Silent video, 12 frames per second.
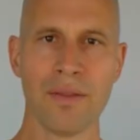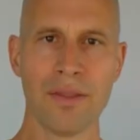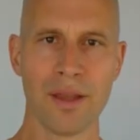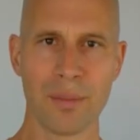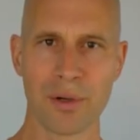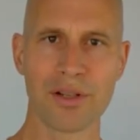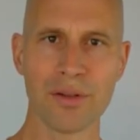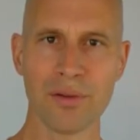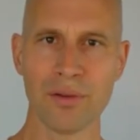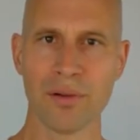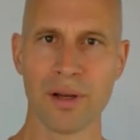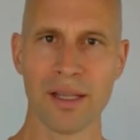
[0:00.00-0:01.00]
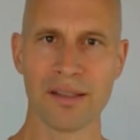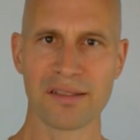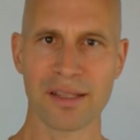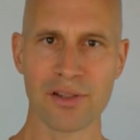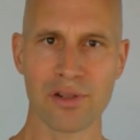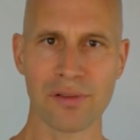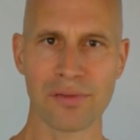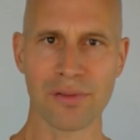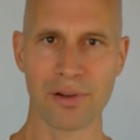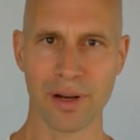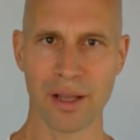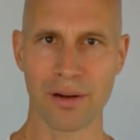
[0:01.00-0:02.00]
Number two, essentials
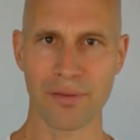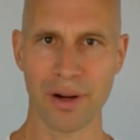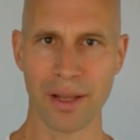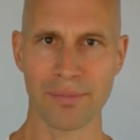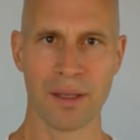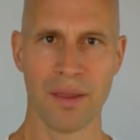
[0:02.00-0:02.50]
for recovery.